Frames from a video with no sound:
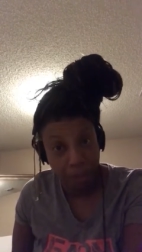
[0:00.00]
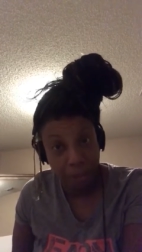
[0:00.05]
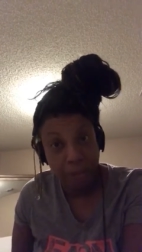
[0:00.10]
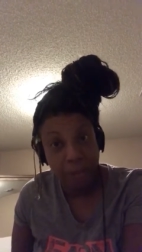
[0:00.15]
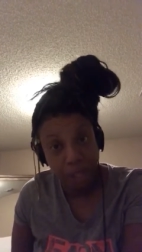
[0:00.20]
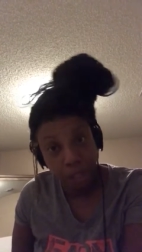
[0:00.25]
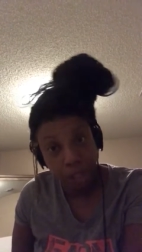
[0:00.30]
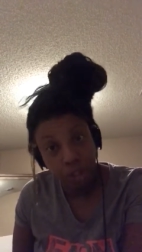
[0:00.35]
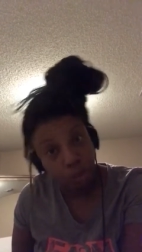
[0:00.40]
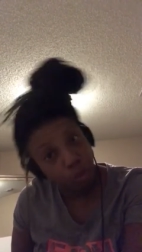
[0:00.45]

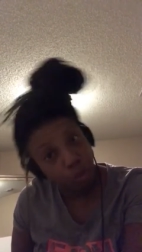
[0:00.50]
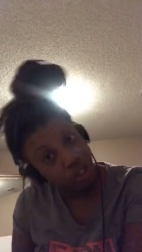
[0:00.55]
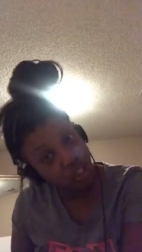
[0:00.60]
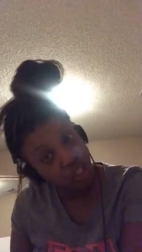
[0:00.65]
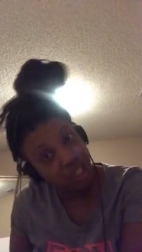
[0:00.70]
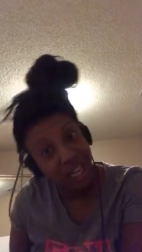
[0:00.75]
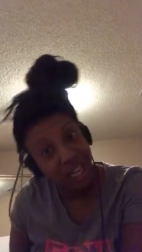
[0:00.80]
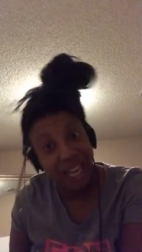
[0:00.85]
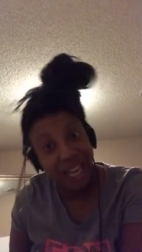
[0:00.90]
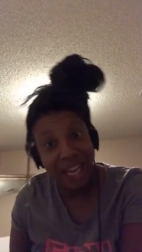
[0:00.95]
this is what
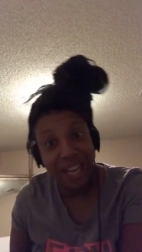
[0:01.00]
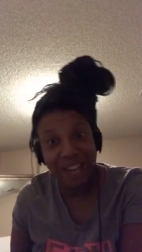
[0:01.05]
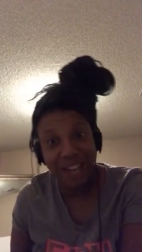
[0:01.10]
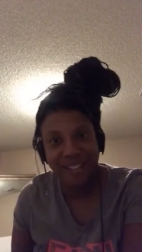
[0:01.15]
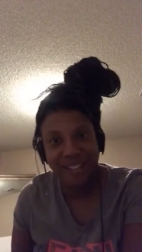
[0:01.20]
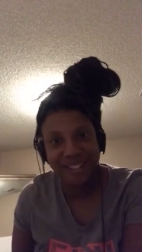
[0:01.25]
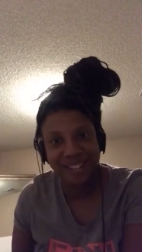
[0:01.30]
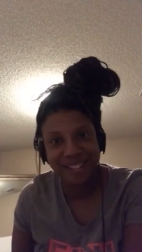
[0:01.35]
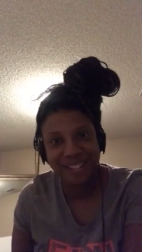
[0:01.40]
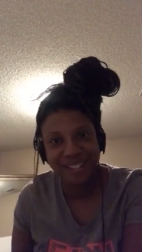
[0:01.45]
you did.
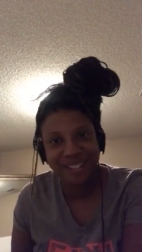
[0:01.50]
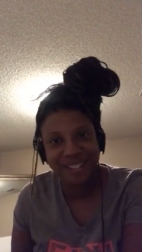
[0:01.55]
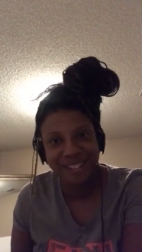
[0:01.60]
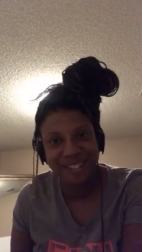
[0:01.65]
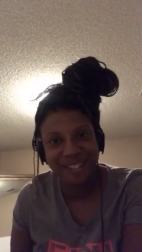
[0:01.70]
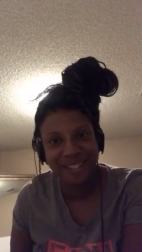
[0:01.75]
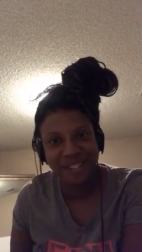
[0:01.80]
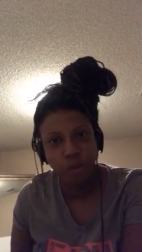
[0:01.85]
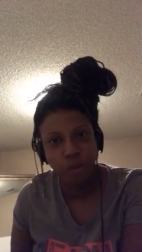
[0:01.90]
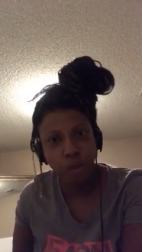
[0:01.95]

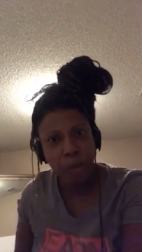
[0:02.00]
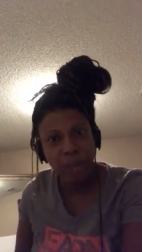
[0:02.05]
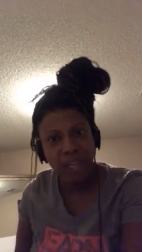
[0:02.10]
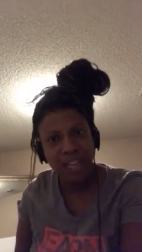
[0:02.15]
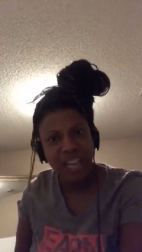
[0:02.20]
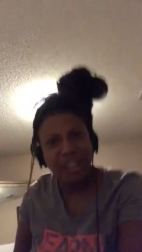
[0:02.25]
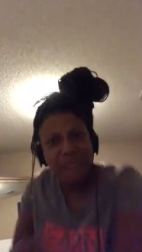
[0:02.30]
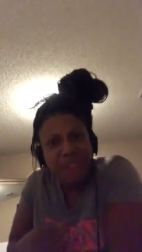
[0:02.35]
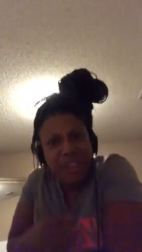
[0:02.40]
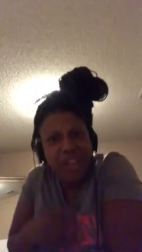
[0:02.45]
You mean
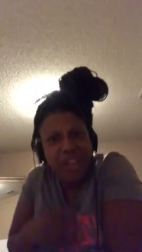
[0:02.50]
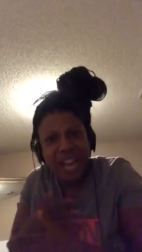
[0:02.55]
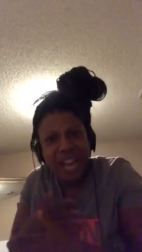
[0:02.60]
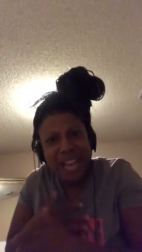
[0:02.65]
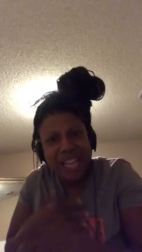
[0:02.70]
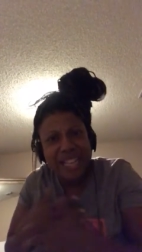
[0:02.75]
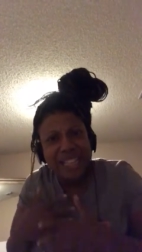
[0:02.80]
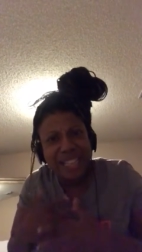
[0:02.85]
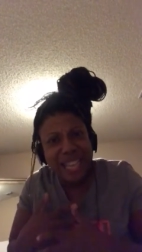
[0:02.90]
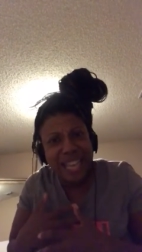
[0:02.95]
they felt
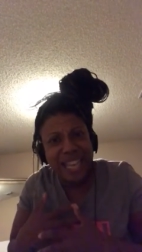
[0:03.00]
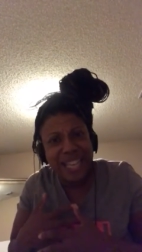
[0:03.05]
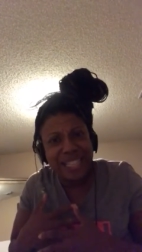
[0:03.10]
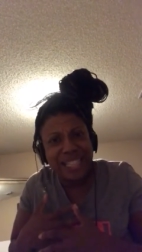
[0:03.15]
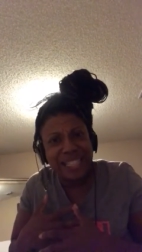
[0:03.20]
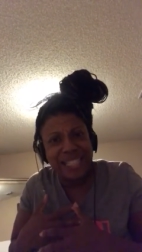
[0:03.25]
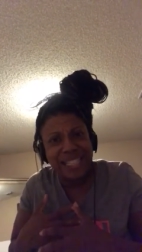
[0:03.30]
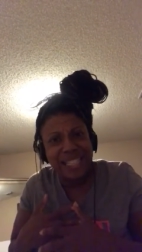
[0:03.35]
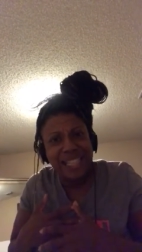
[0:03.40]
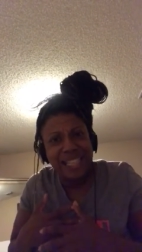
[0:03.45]
like
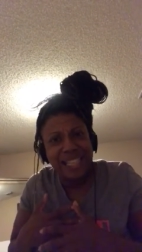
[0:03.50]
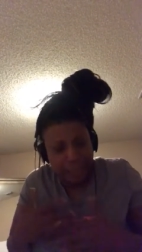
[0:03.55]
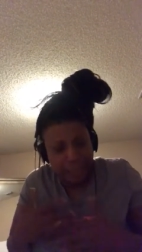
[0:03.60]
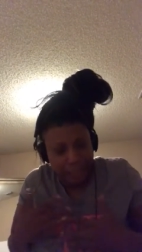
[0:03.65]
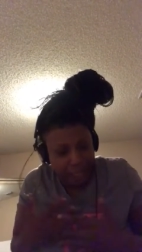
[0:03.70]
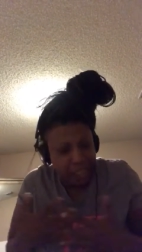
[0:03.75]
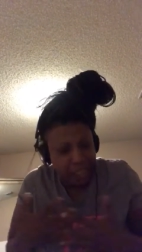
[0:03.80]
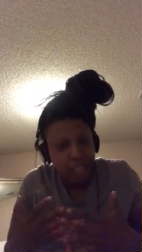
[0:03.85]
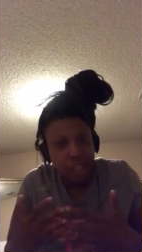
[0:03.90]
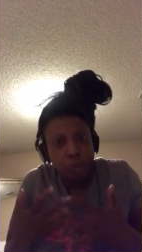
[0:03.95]
this?
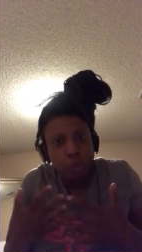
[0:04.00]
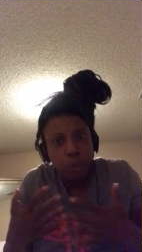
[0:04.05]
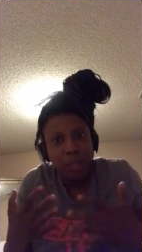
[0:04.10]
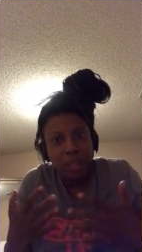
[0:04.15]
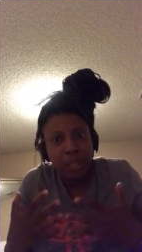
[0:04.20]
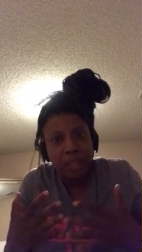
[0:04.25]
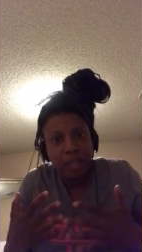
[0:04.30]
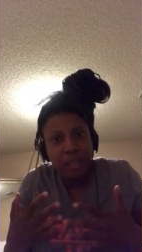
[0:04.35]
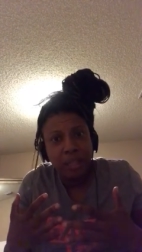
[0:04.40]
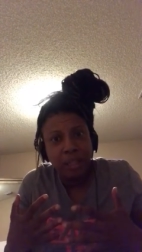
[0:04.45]
That's
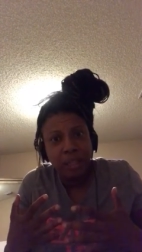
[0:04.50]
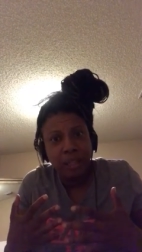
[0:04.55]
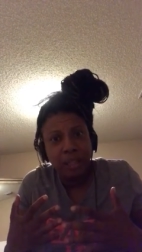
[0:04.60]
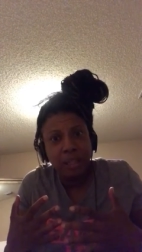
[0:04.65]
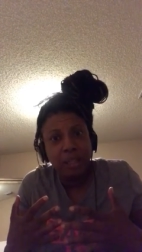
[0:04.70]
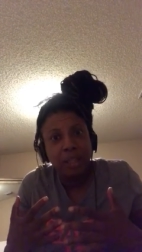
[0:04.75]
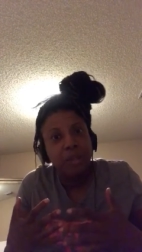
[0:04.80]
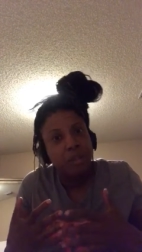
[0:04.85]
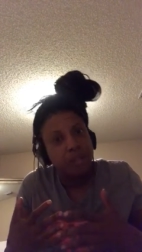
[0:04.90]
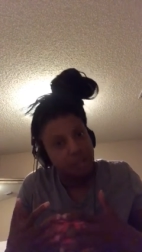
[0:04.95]

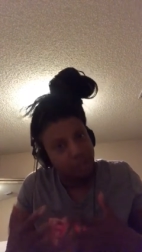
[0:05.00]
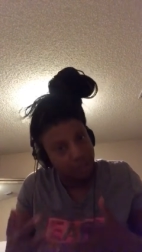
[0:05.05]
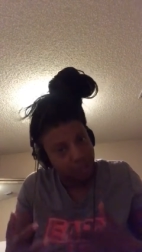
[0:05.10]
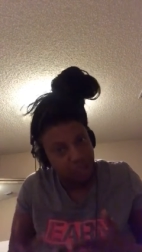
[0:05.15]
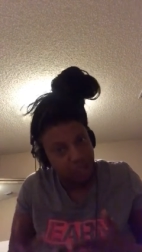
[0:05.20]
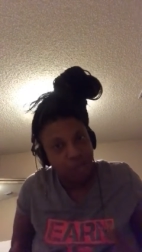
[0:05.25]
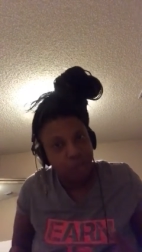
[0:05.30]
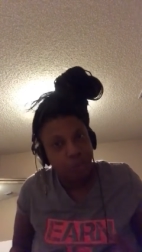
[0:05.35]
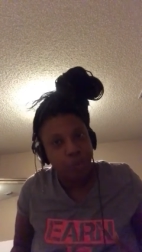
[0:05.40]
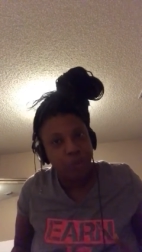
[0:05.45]

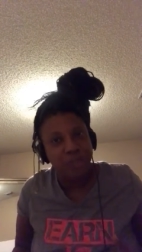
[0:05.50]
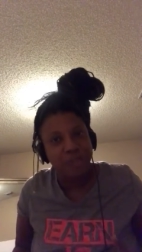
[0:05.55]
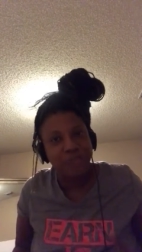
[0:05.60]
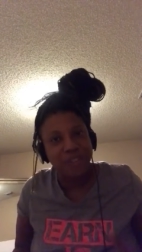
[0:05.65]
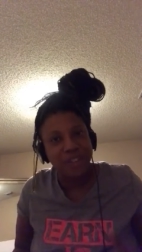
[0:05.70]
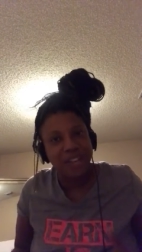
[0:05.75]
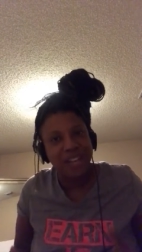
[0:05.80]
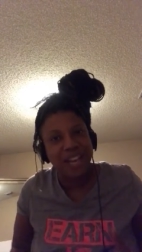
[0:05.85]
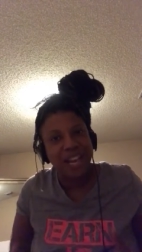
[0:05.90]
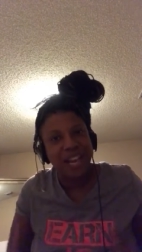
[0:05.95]
what it
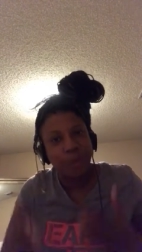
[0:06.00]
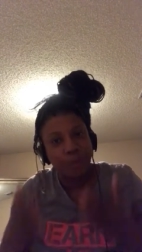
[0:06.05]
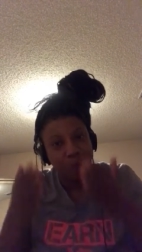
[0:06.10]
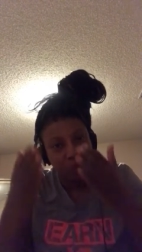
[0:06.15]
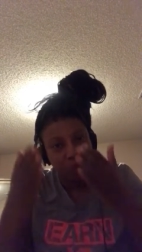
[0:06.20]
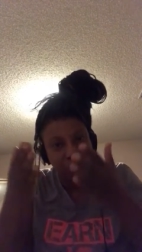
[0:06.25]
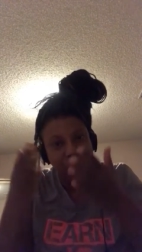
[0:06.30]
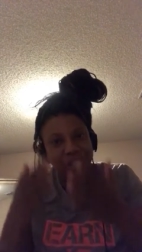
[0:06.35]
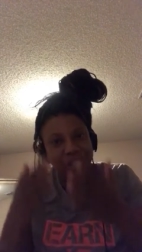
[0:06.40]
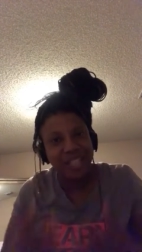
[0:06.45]
felt like when
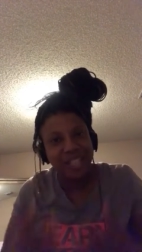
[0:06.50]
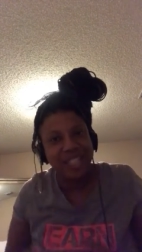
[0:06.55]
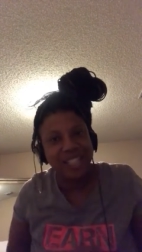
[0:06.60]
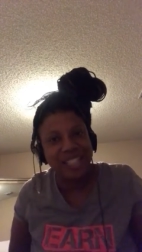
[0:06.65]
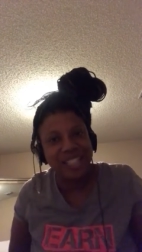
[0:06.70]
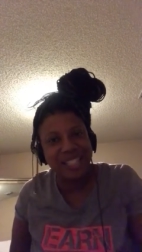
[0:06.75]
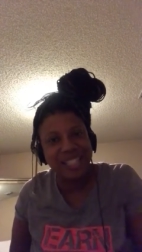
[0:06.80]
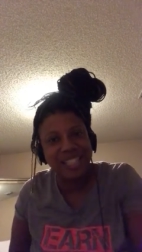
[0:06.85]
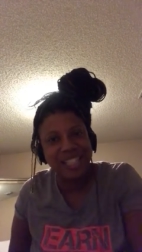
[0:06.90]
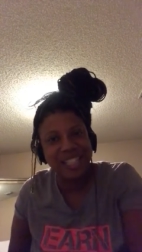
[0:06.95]
you did
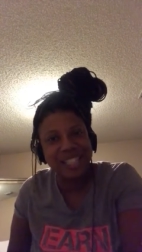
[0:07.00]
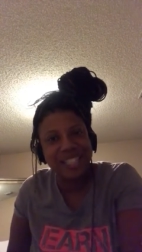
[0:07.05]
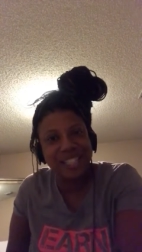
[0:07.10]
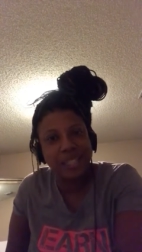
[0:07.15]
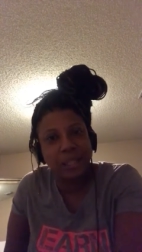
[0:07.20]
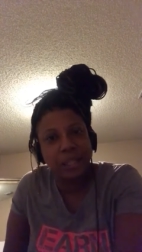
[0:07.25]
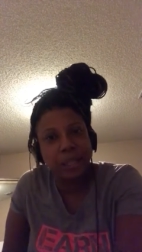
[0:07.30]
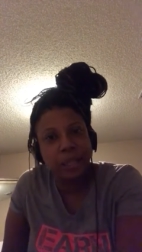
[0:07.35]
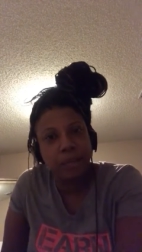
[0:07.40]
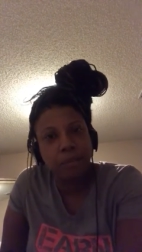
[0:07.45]
these things
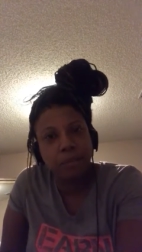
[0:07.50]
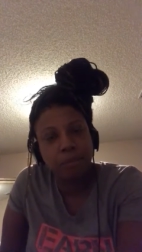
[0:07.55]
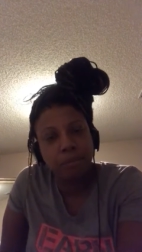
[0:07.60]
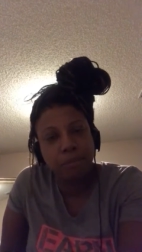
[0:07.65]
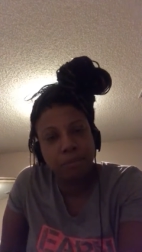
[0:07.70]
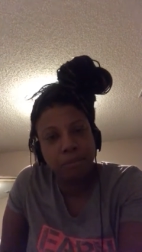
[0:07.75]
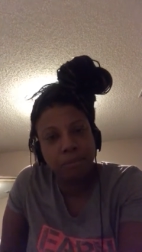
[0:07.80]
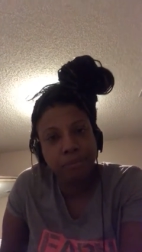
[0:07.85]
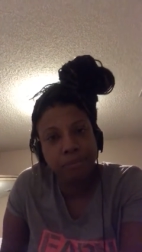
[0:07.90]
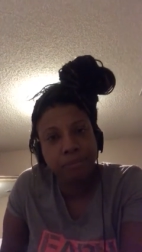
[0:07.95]
to
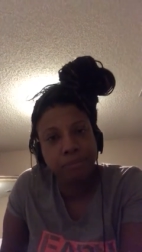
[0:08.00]
them.